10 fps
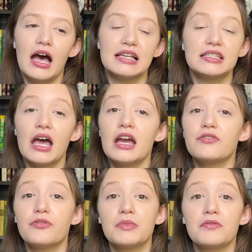Aside
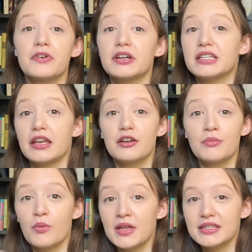from the very tender
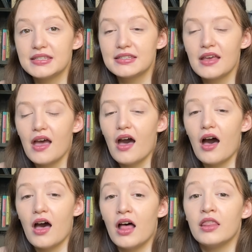moments,
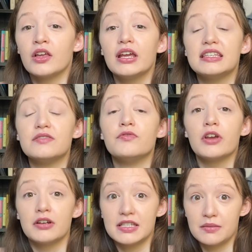it's
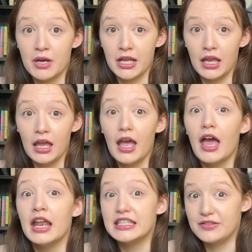very smutty
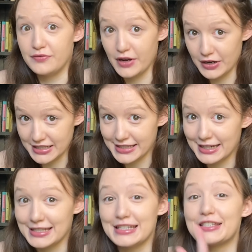and it's very
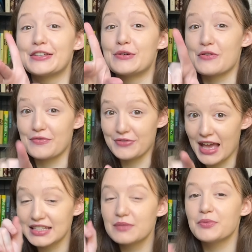sexy. So if
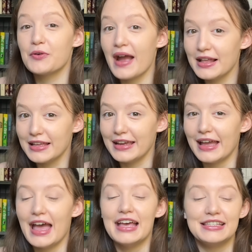that's up your alley,
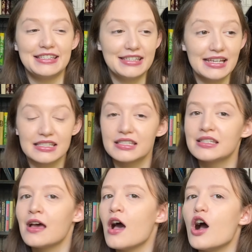sis,
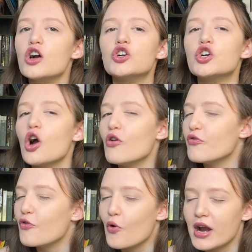go
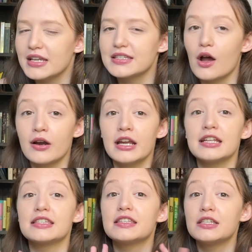for it. All right,
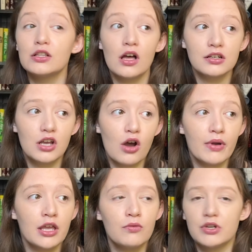it's still
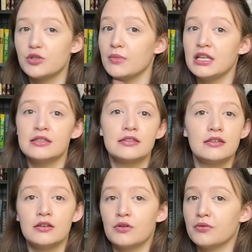ongoing, which means,
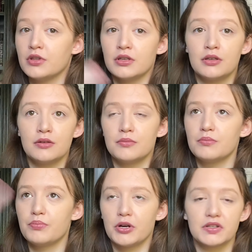you know, the
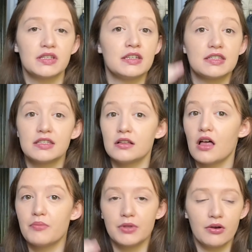person is still
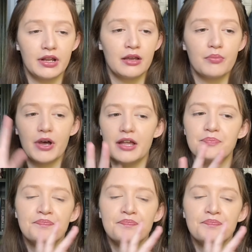uploading, but